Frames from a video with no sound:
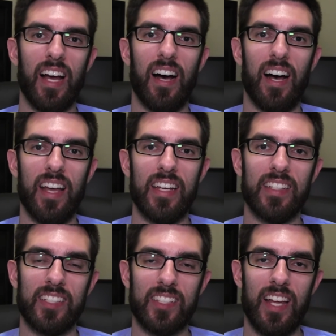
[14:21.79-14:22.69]
uh, and
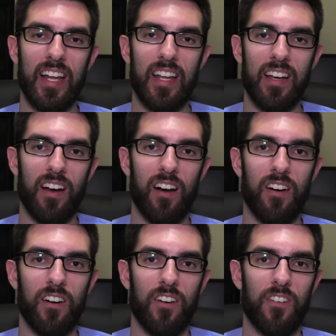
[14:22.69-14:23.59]
instead
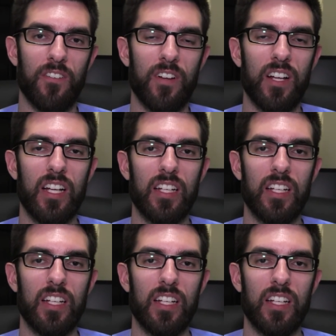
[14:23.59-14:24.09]
of